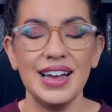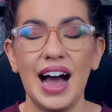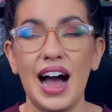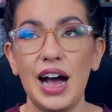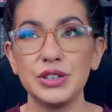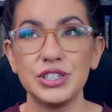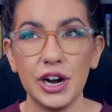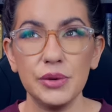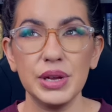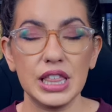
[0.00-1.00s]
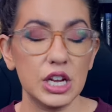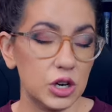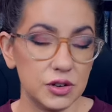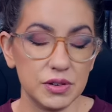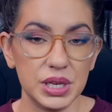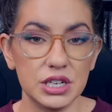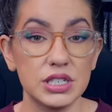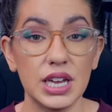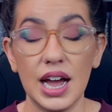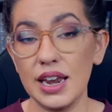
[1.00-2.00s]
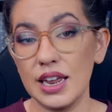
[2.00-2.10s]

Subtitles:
I'll start with Girl from the Other Side,